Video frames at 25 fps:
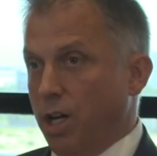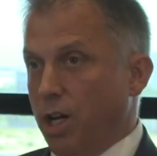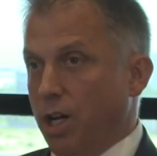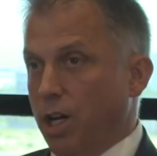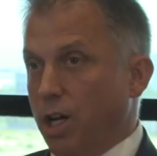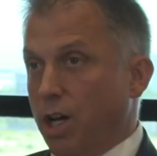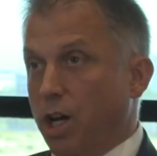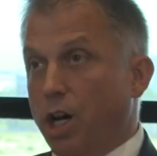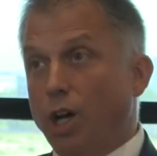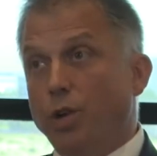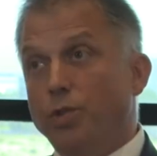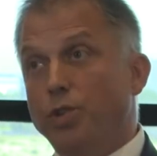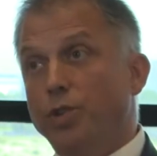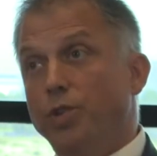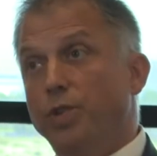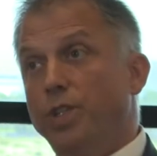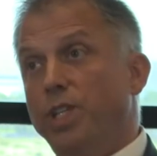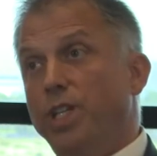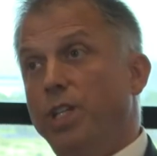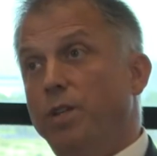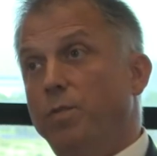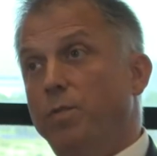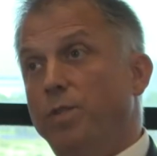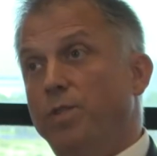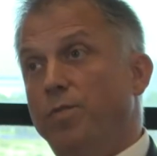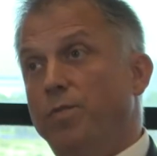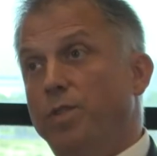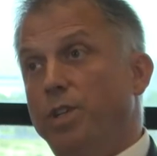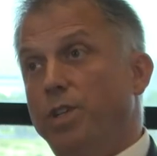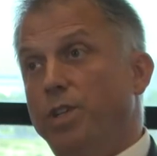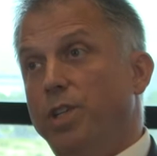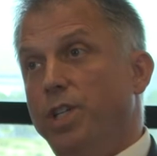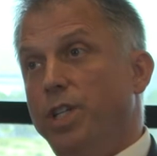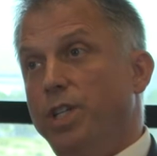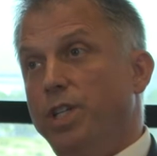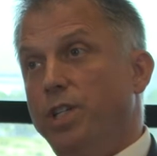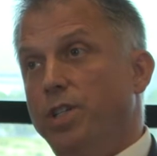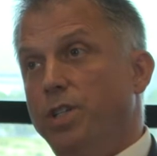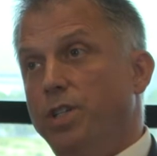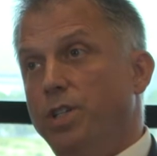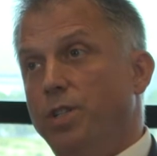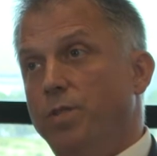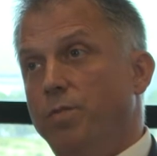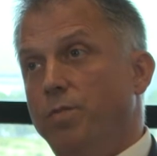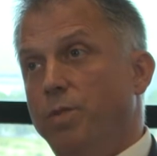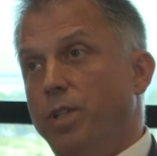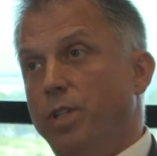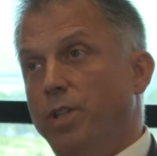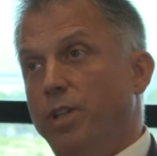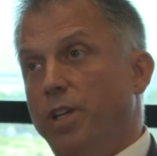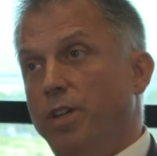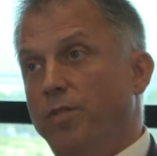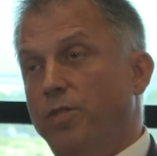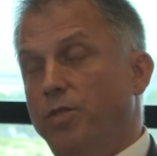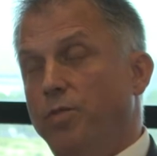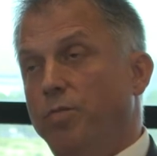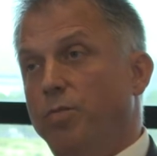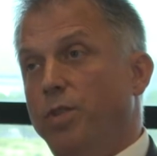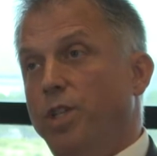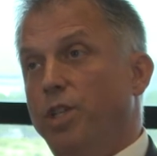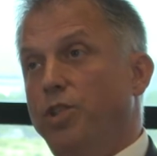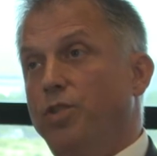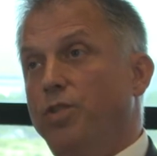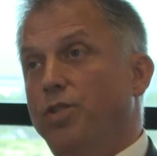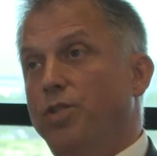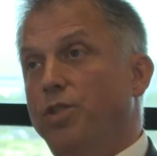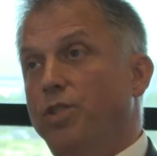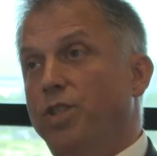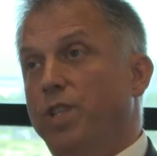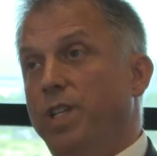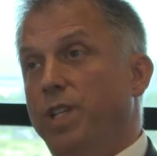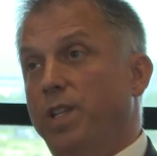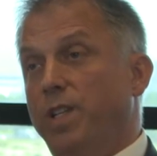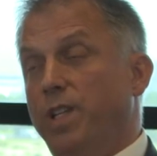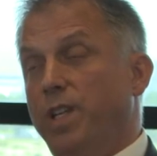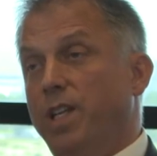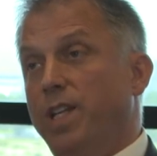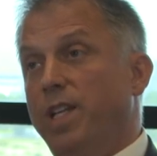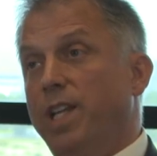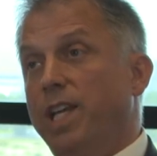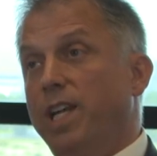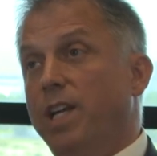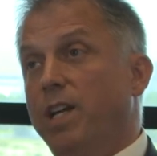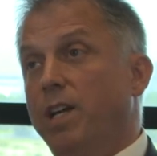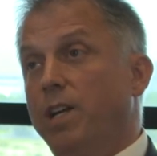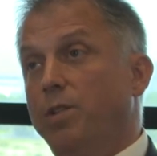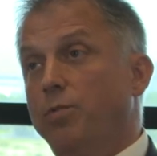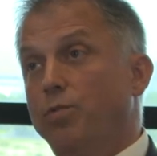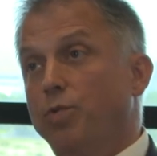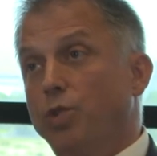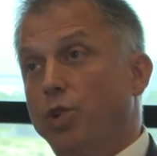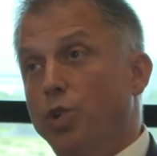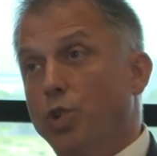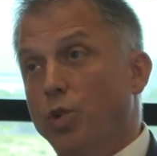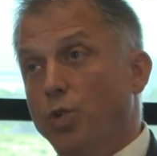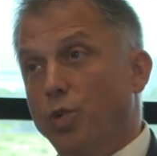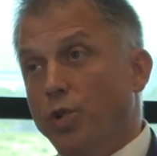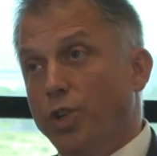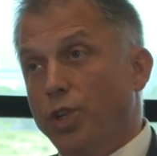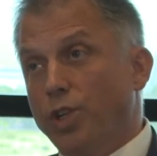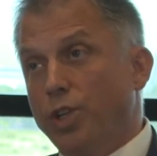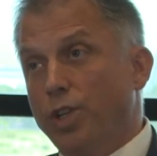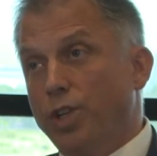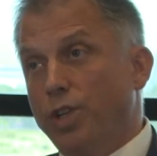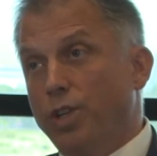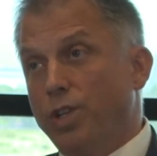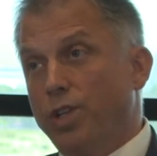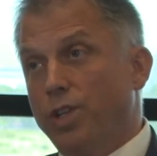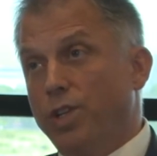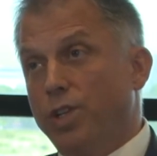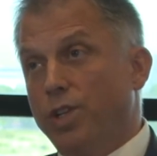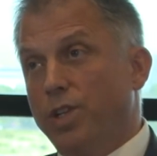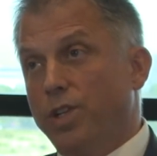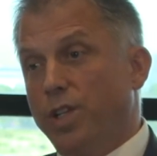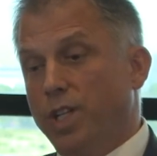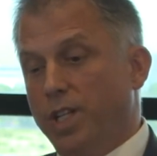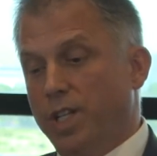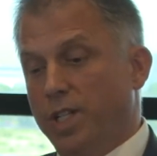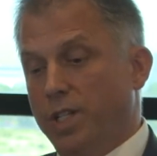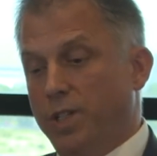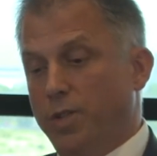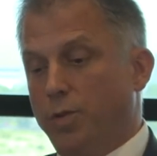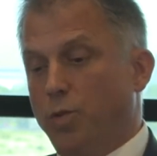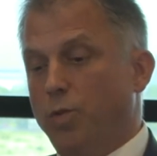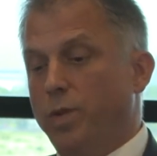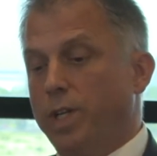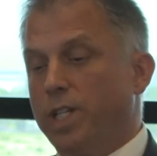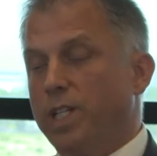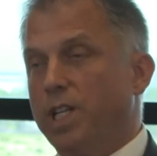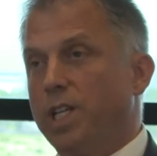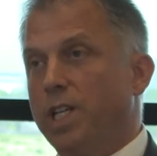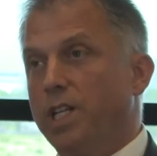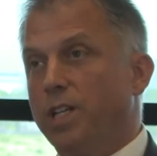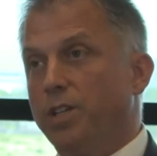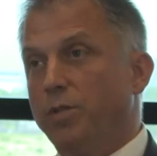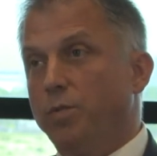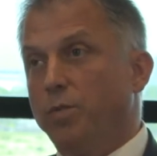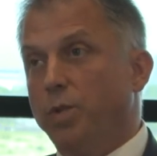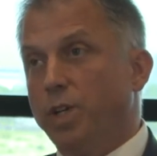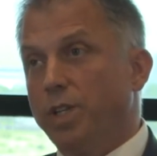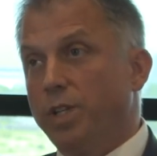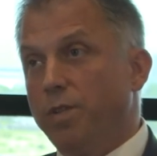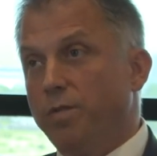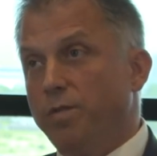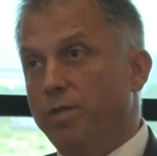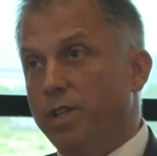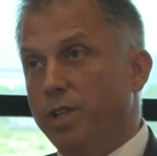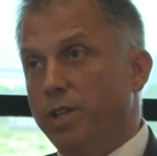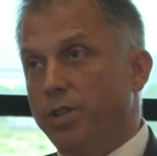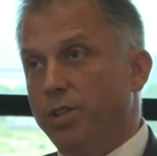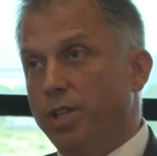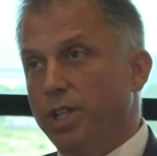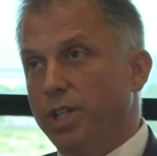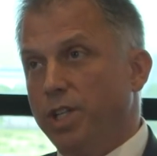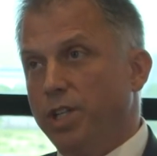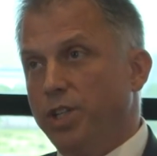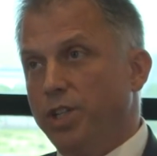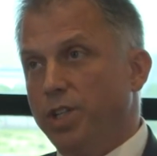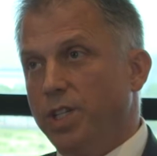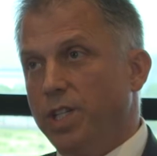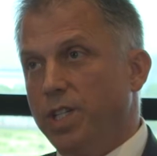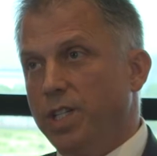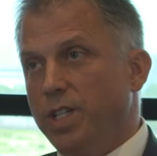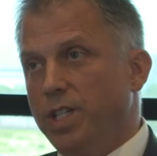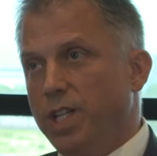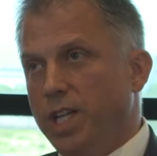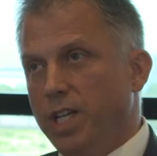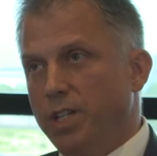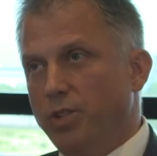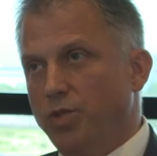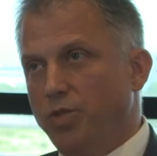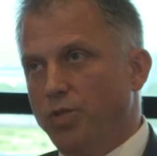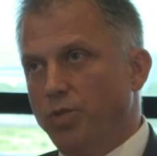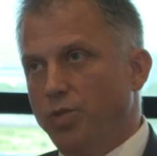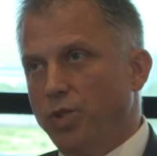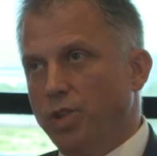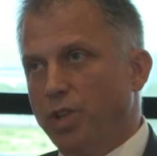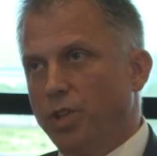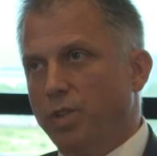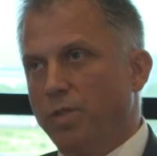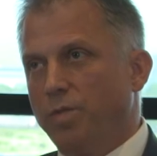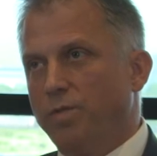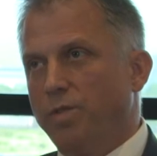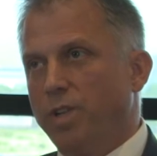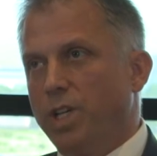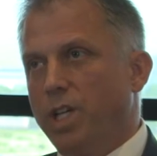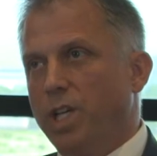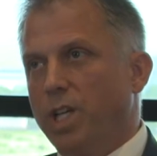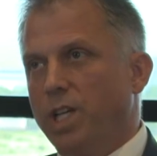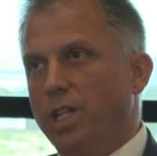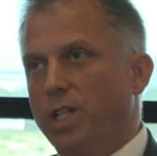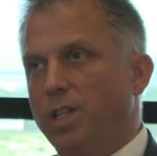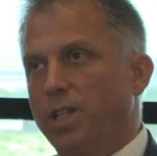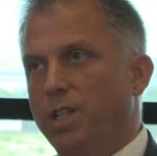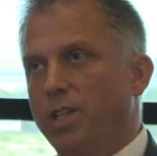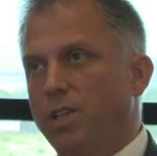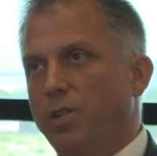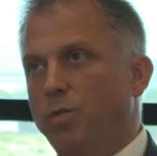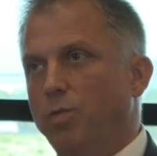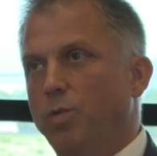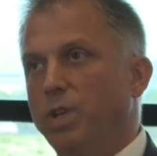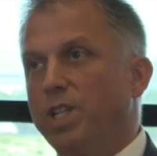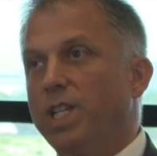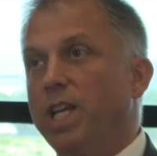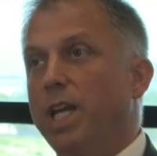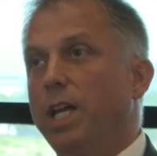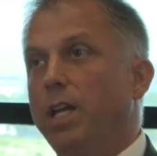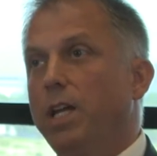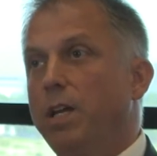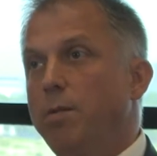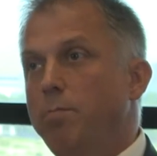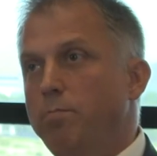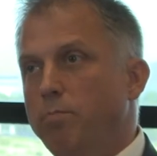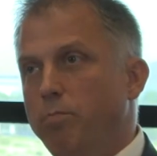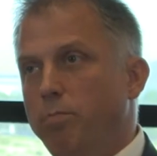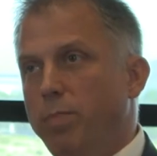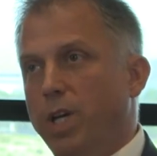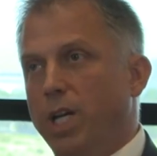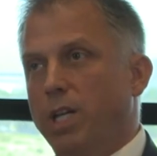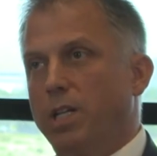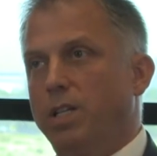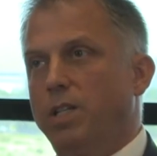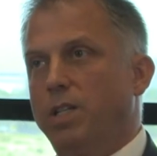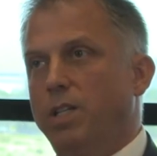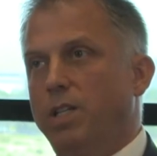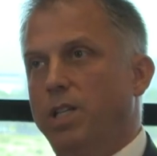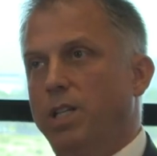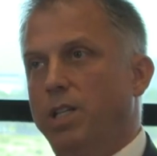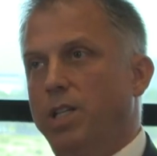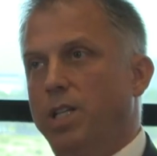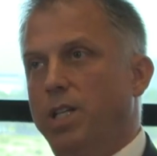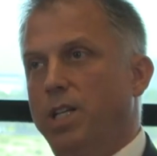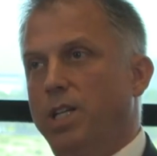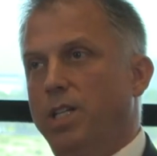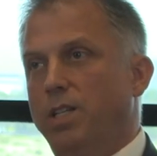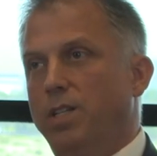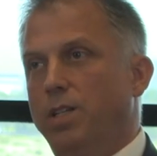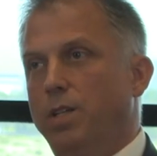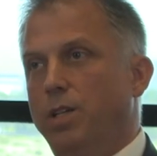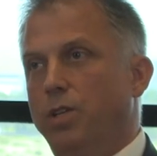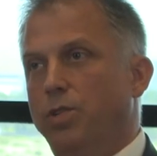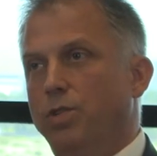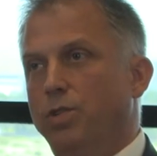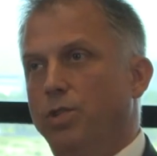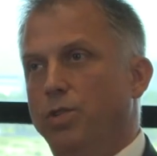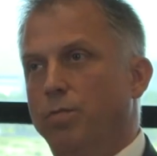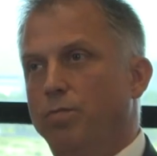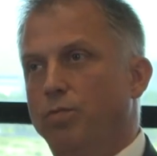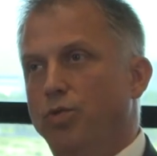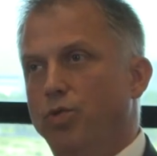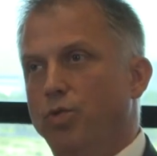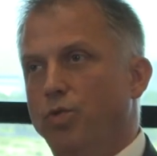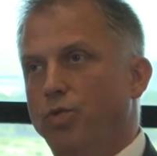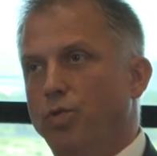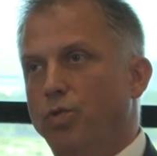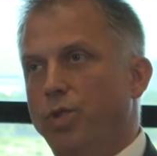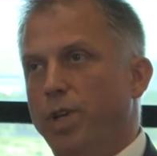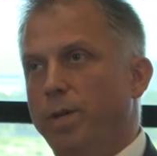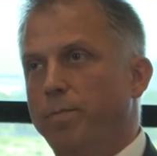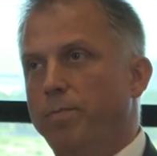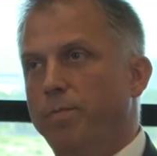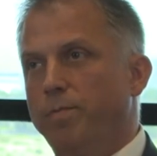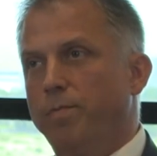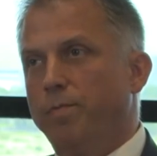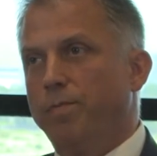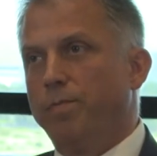How do you deal with variations? Well, you have to make sure that they are recorded, that it's quite clear what the variation is, and do not forget what impact it has on the program.